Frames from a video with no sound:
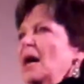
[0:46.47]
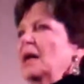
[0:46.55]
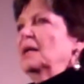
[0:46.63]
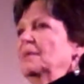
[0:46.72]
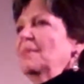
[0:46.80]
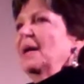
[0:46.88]

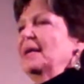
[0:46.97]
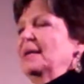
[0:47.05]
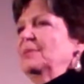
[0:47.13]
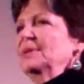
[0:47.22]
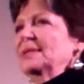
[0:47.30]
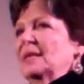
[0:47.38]

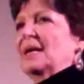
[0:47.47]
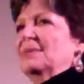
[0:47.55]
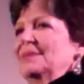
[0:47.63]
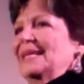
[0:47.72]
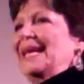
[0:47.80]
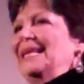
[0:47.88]
I was
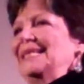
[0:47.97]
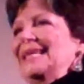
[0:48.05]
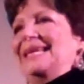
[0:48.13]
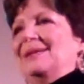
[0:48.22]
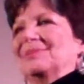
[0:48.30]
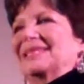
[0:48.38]

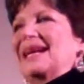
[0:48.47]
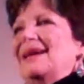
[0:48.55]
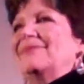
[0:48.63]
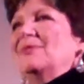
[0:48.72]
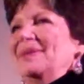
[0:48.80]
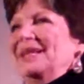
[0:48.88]
18. It was
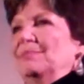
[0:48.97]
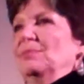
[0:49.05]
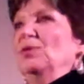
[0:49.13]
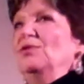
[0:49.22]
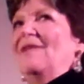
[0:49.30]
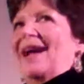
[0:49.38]
time for me to
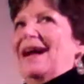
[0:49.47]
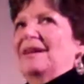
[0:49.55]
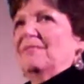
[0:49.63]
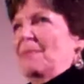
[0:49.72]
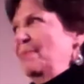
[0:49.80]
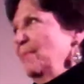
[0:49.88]
move
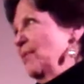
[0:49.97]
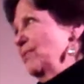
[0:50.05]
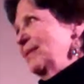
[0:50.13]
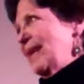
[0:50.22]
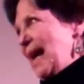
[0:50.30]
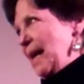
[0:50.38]
out of my
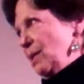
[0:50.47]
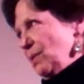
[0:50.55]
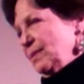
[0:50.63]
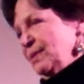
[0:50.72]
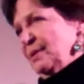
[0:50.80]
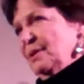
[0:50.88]
mother's
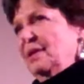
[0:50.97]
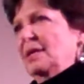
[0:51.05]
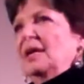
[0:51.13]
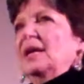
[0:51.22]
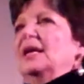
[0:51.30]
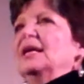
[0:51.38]
house.
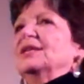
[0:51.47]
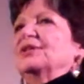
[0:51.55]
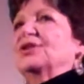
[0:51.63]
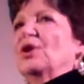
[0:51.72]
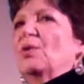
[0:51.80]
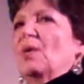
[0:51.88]

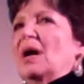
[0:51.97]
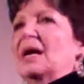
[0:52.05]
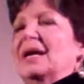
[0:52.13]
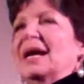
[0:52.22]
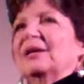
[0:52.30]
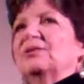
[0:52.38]
So
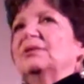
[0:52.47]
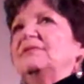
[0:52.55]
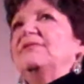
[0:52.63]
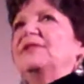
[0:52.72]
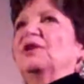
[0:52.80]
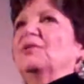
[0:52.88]
I
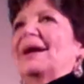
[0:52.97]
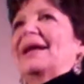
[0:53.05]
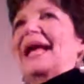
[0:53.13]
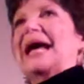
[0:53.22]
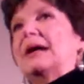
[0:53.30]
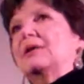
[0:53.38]
couldn't figure
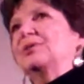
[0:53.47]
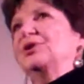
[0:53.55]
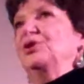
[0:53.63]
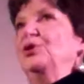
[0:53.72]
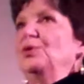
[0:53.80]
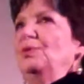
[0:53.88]
out how
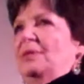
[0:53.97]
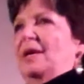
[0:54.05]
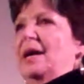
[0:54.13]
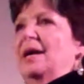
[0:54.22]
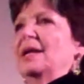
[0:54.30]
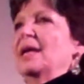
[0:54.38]
to do
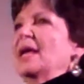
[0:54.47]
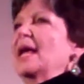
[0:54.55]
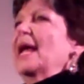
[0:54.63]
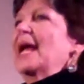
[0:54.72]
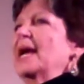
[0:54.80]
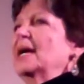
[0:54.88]
that.
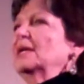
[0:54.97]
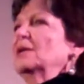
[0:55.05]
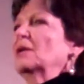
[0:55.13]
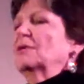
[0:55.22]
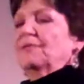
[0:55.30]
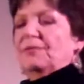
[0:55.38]
And
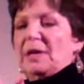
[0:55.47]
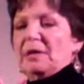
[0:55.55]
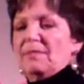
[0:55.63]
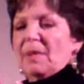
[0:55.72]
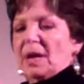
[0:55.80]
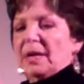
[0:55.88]
a friend
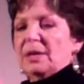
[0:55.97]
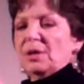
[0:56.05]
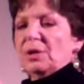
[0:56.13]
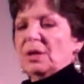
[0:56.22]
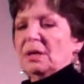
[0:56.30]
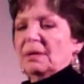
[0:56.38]
of mine,
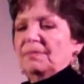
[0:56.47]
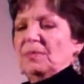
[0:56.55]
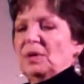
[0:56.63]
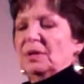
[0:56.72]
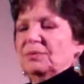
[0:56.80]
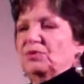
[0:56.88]

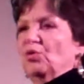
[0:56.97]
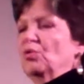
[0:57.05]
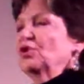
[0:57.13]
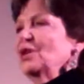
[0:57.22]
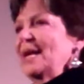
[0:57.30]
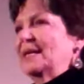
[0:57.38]

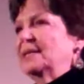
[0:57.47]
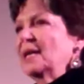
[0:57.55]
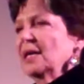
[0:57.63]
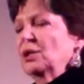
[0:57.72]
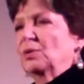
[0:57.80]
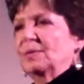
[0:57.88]
George
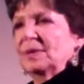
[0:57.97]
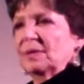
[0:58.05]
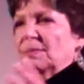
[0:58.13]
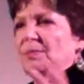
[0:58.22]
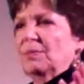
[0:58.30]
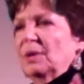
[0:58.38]
Antile, who's
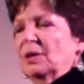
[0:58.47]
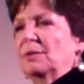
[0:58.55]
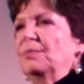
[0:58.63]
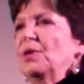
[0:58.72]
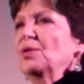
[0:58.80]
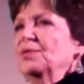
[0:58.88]
a
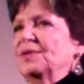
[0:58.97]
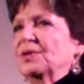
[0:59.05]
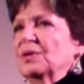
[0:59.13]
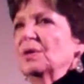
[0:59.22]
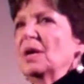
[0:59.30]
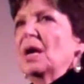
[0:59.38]

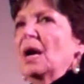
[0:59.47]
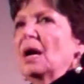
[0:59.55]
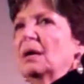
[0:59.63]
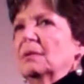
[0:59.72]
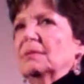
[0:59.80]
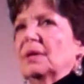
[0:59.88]
composer,
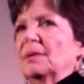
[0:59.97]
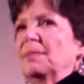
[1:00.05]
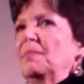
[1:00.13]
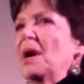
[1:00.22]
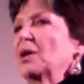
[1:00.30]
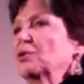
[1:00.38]
a
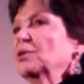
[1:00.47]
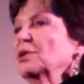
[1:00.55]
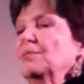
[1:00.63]
modern